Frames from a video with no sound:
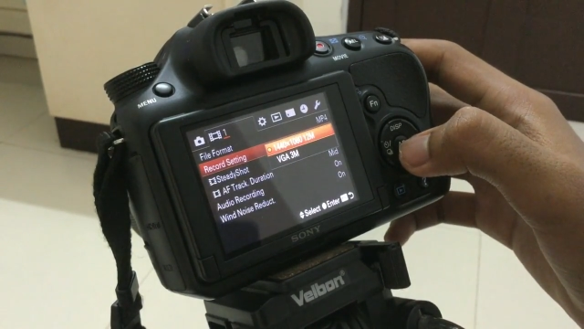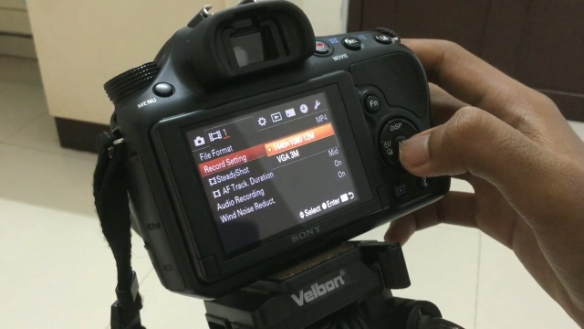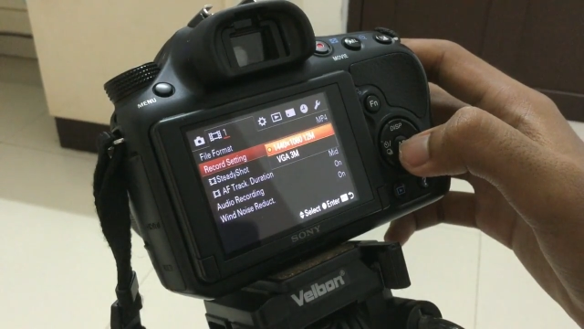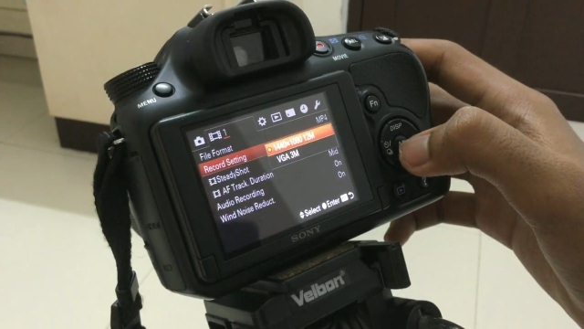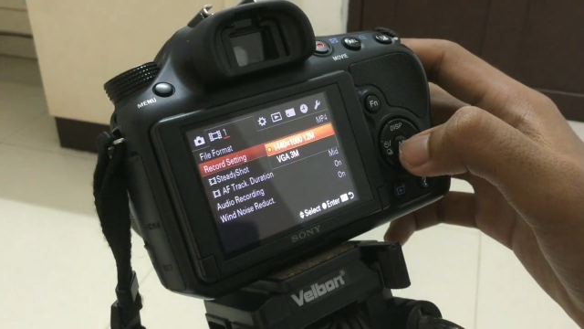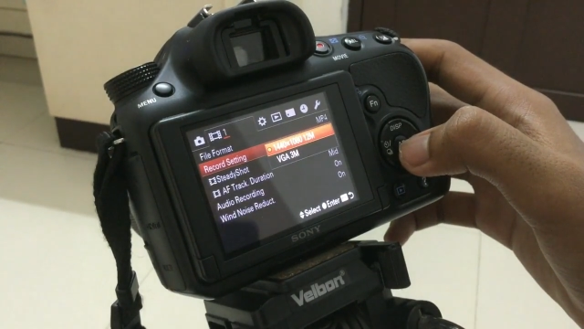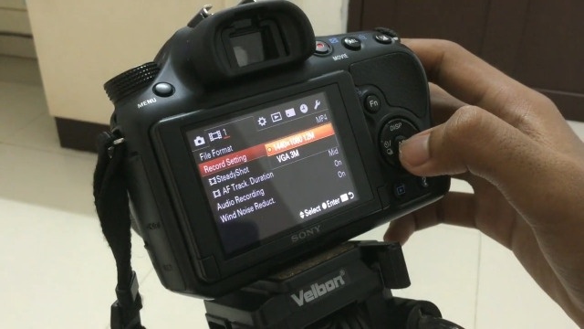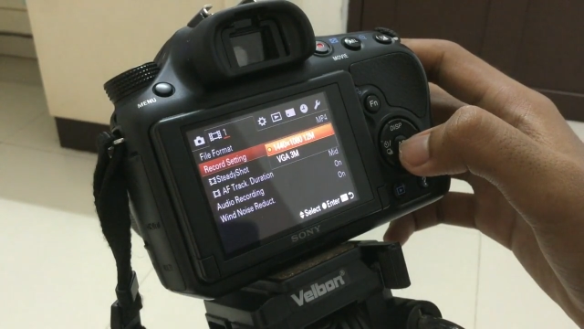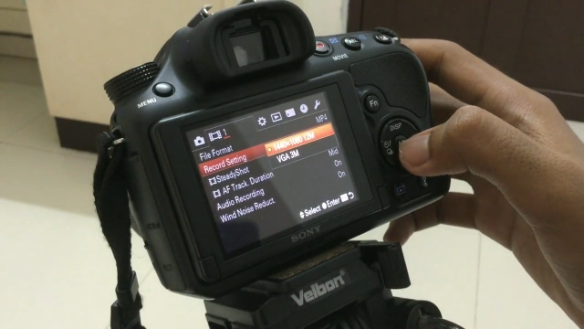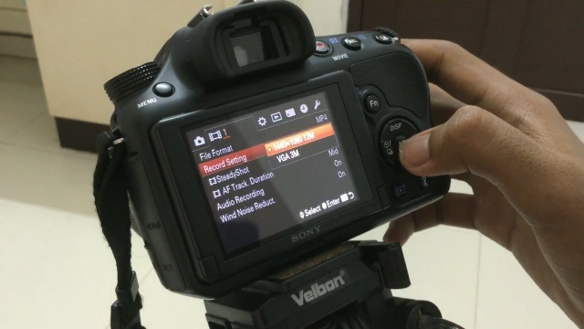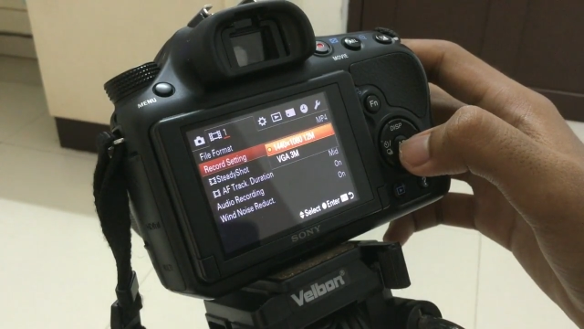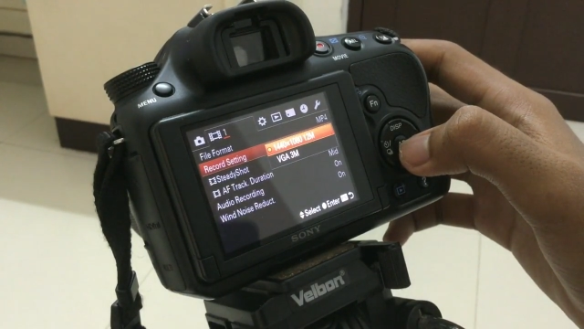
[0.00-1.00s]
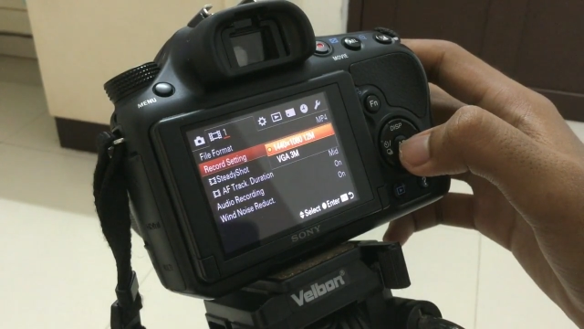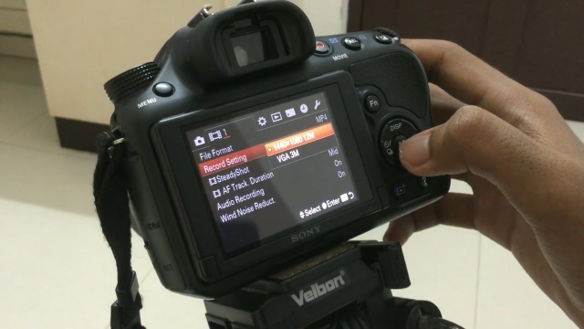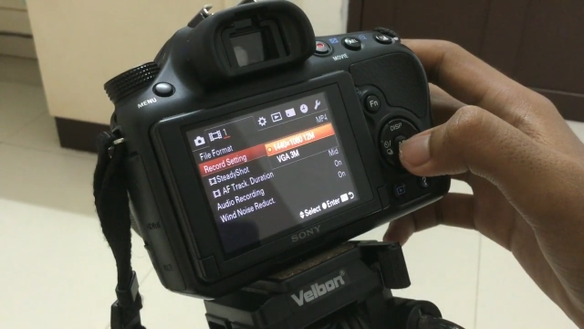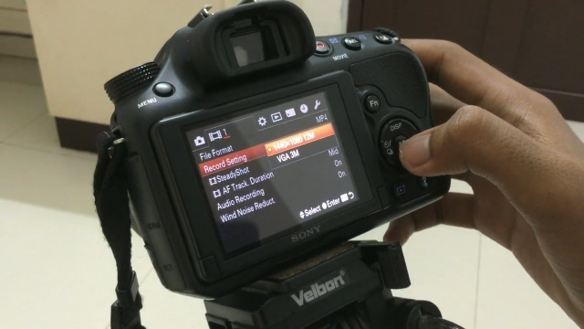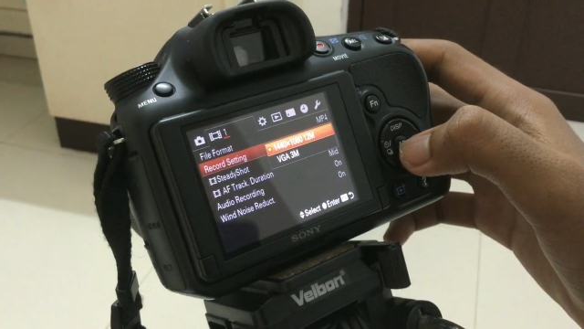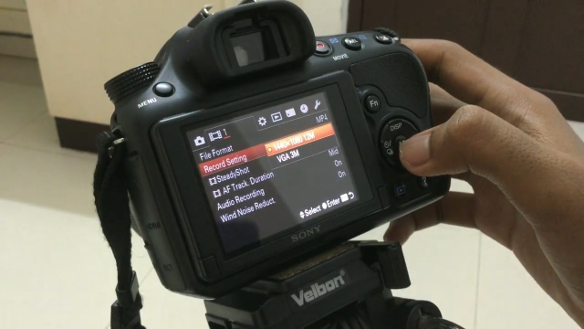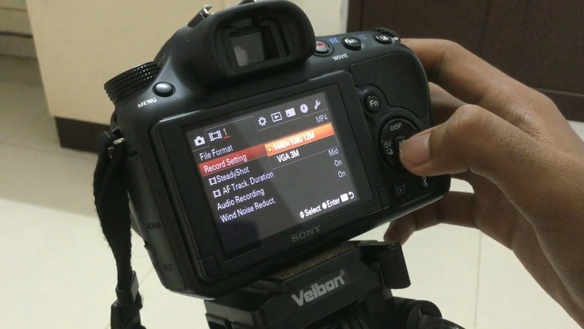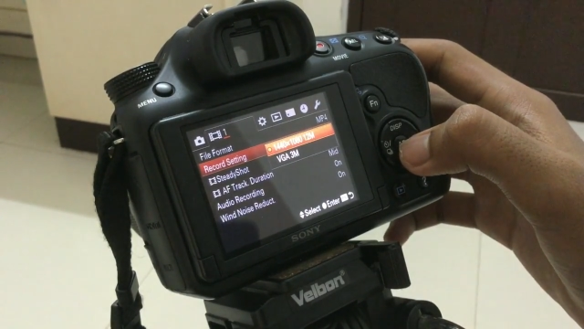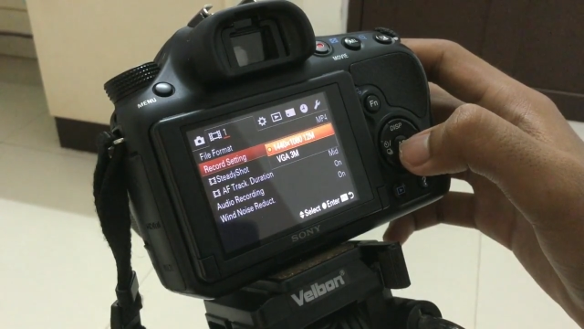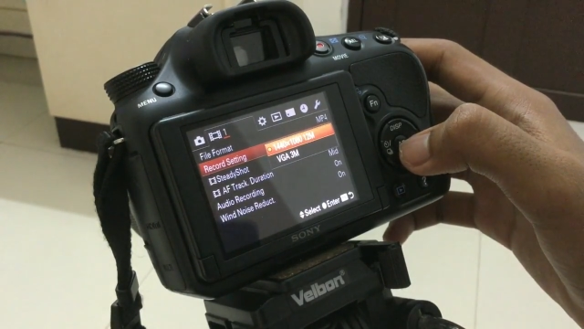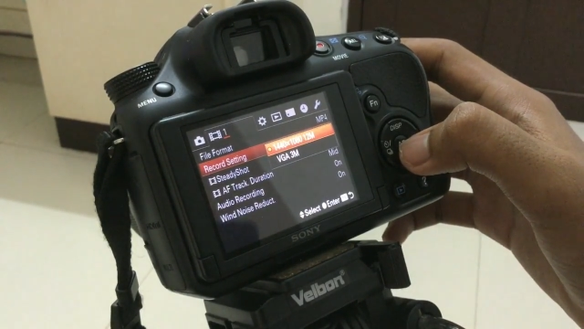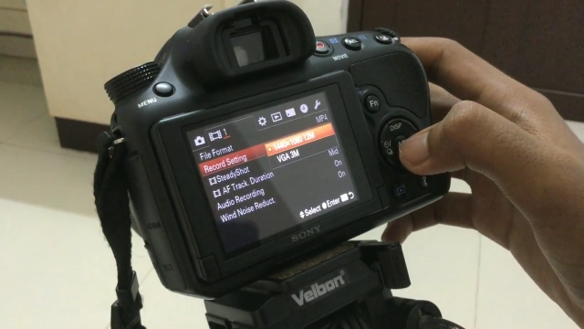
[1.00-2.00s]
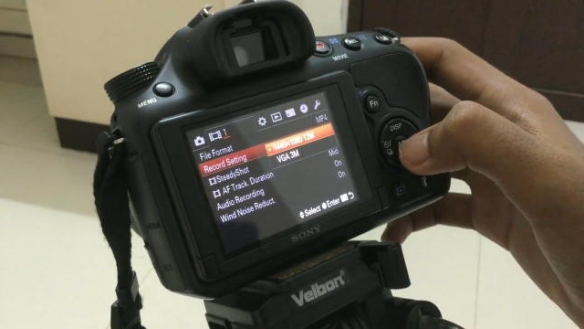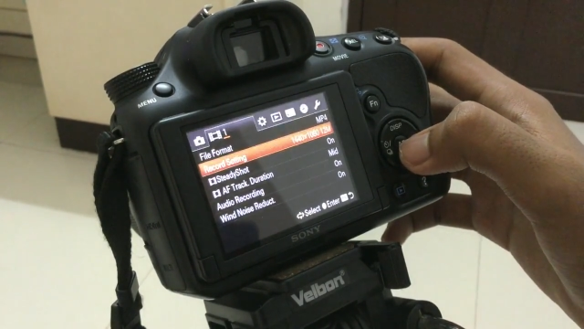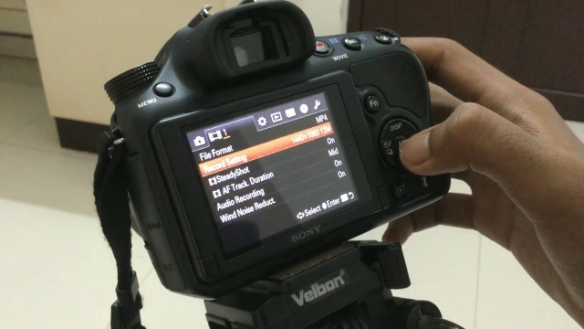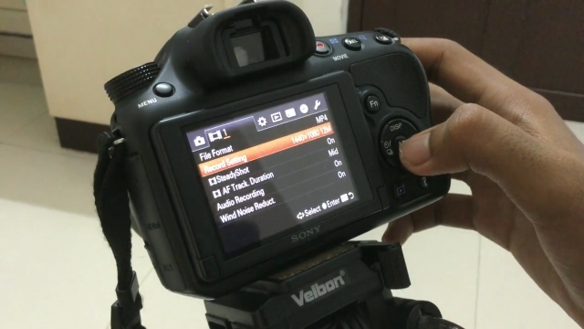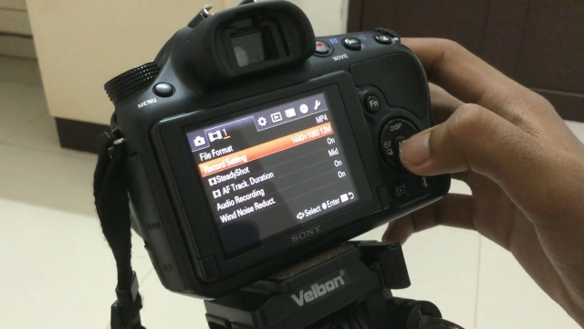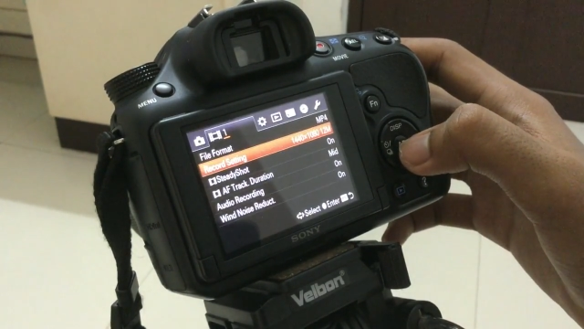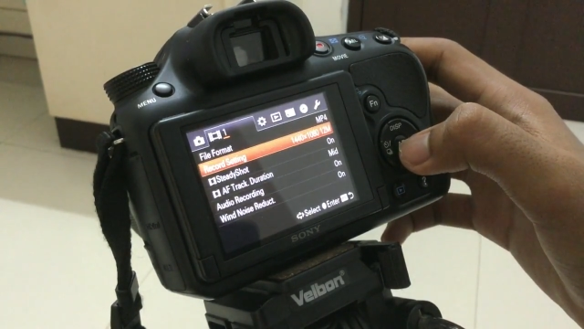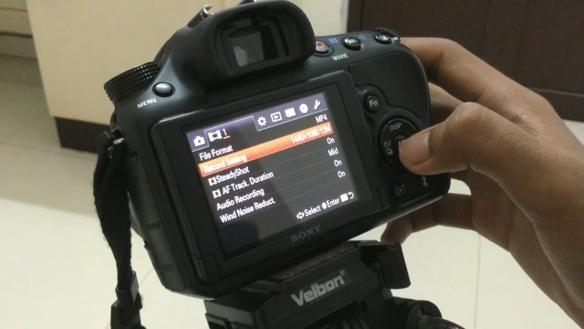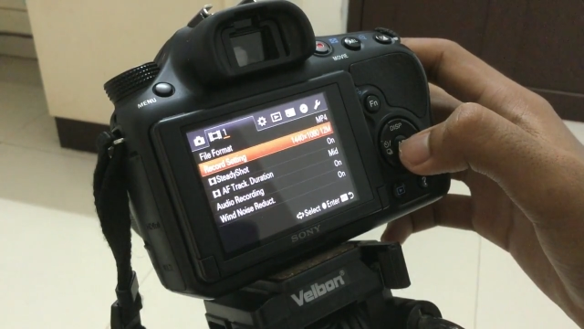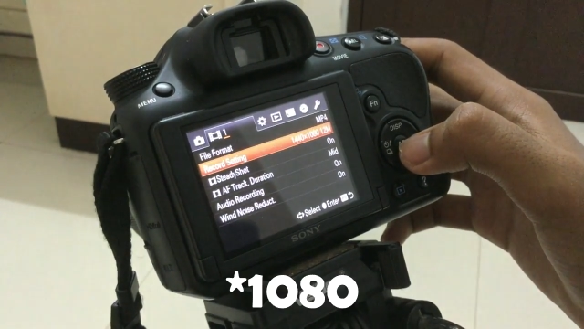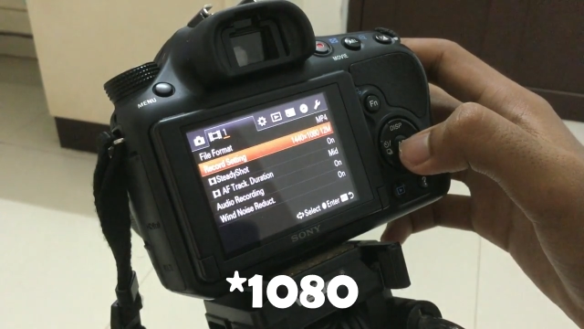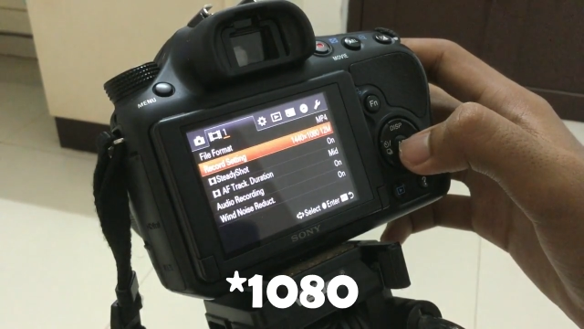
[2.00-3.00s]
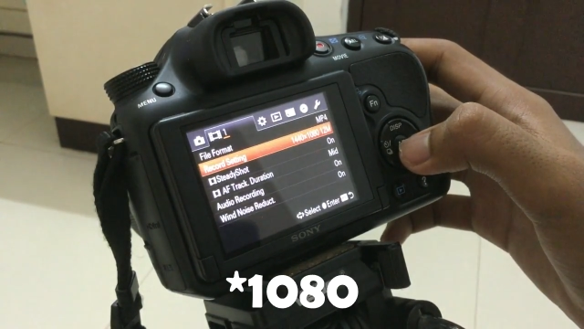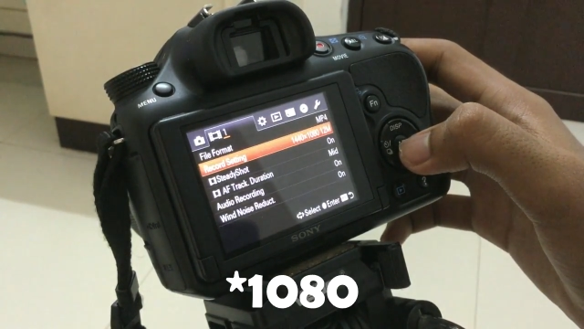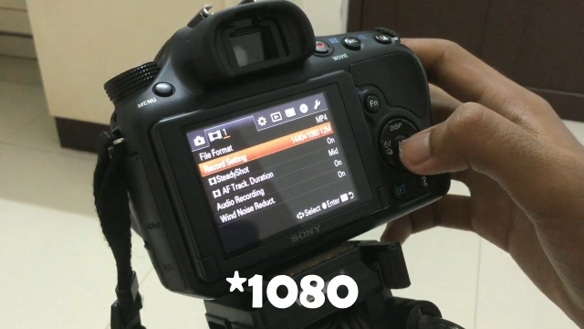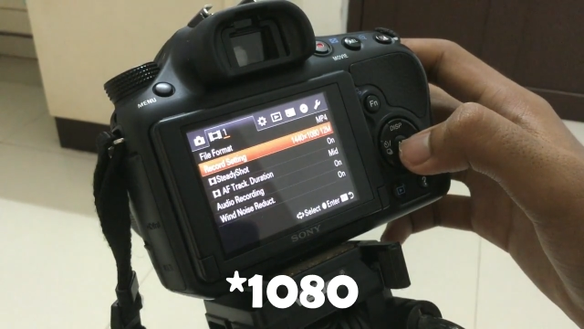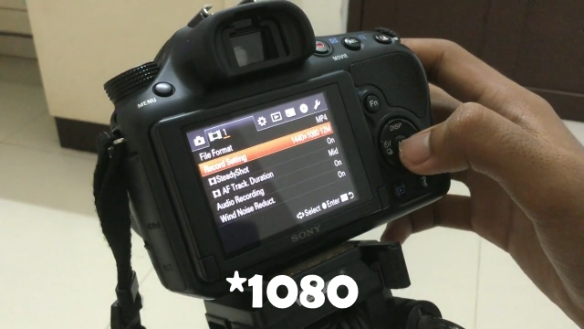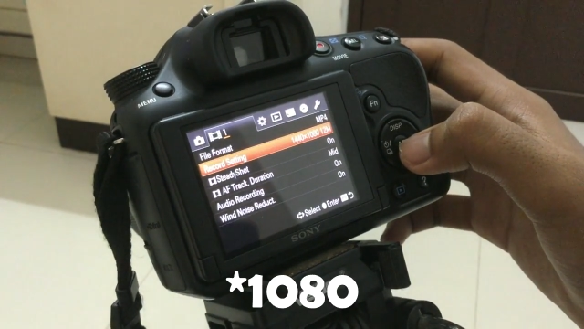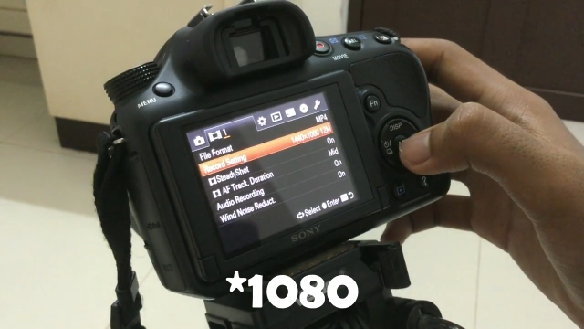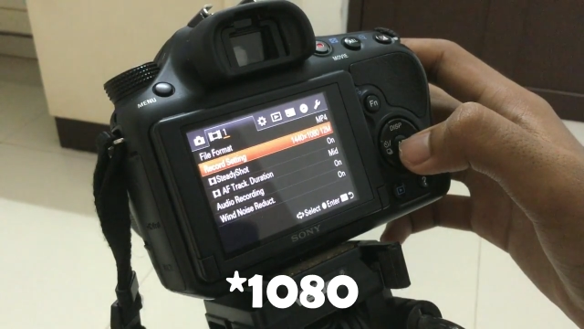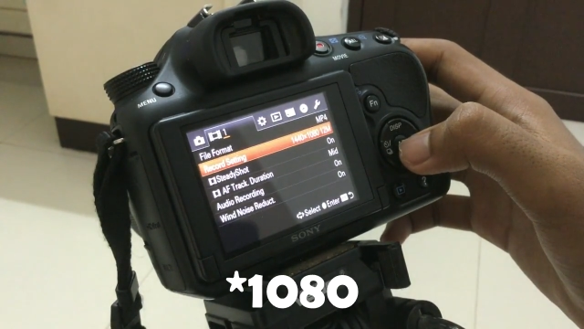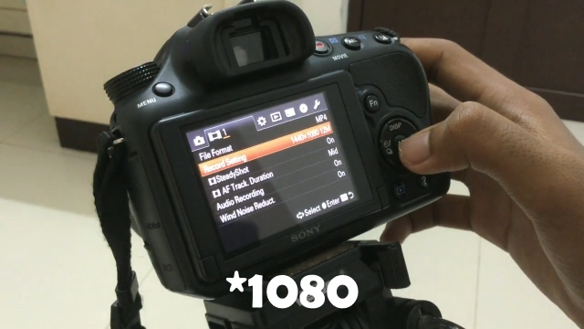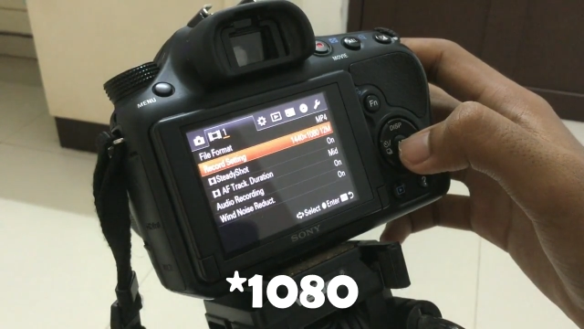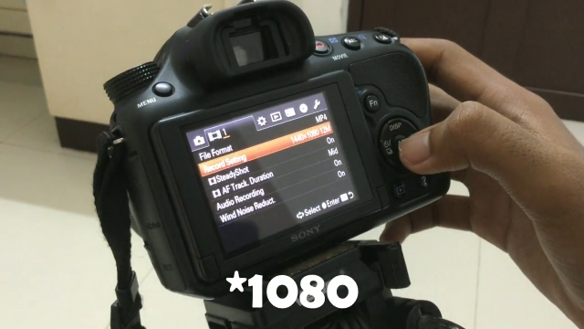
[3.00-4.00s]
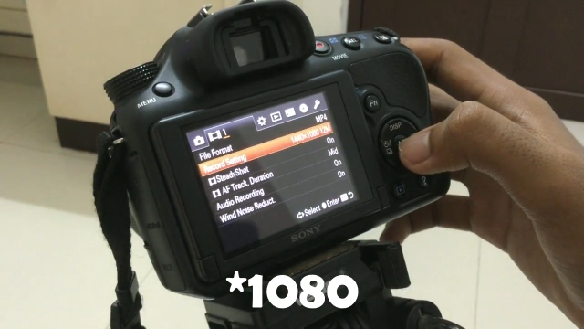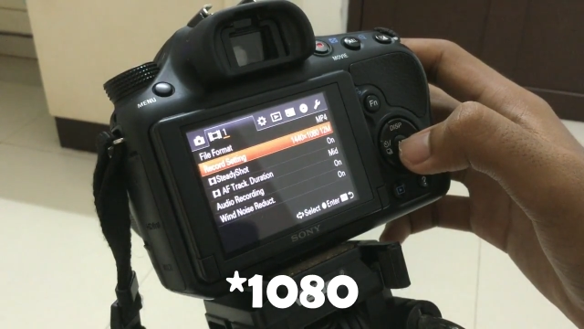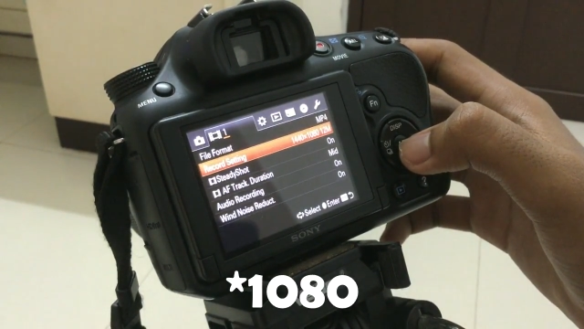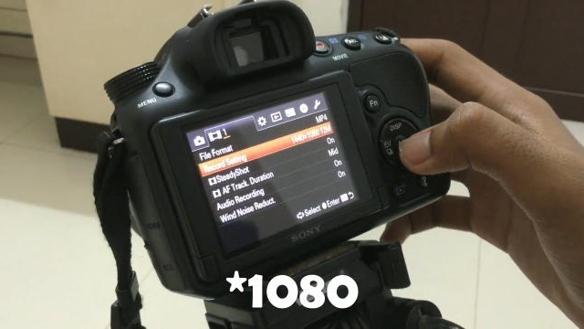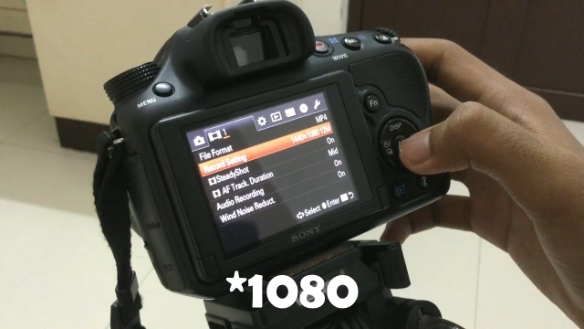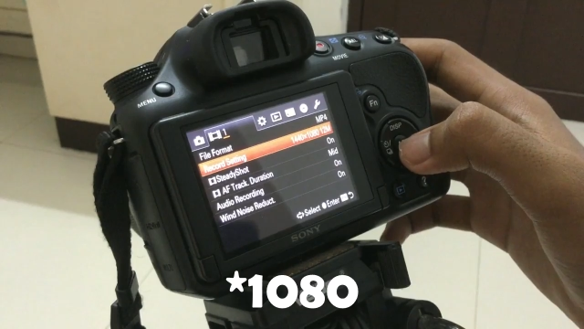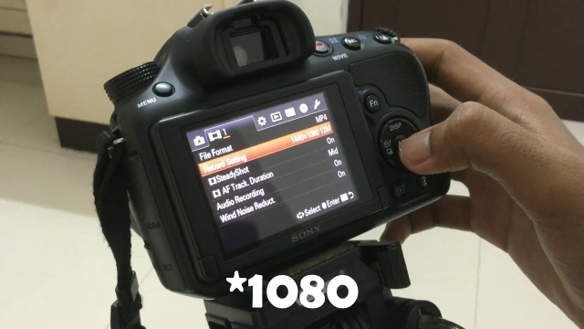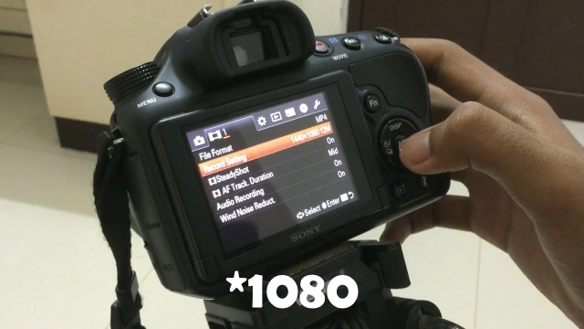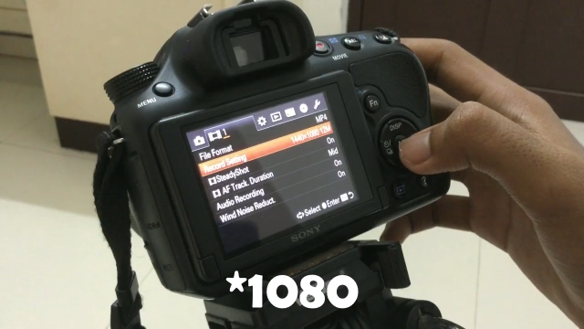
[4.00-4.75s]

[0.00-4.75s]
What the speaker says: (no speaker visible)